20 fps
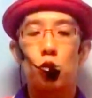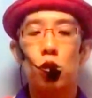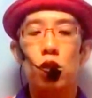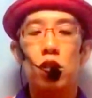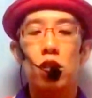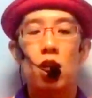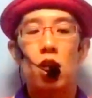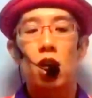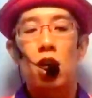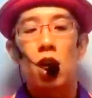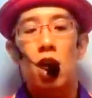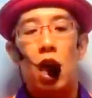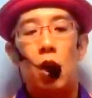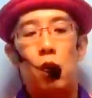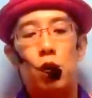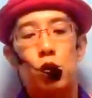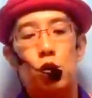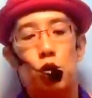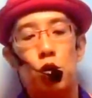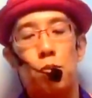twist, I
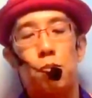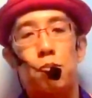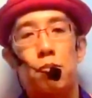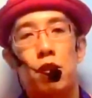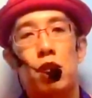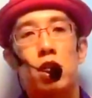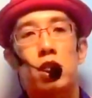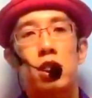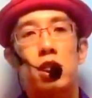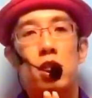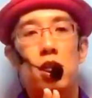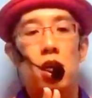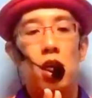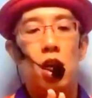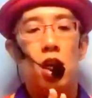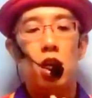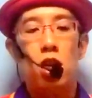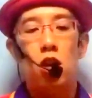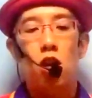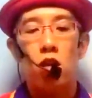want you
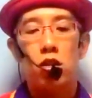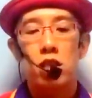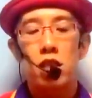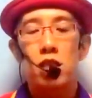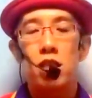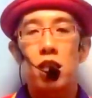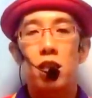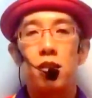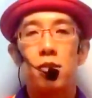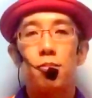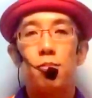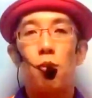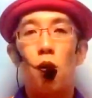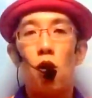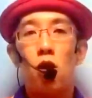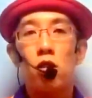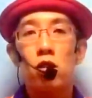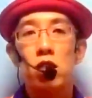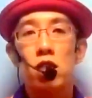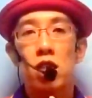to lock this in
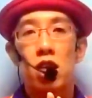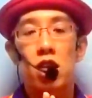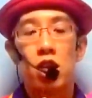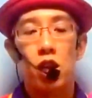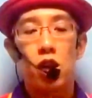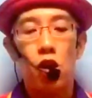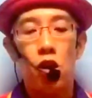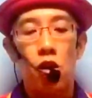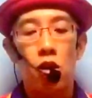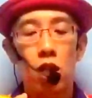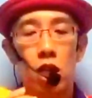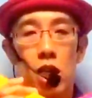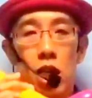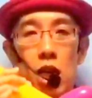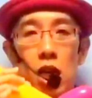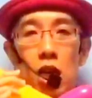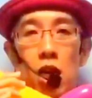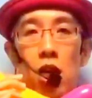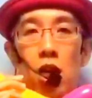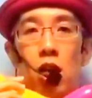more
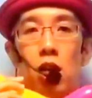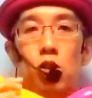securely.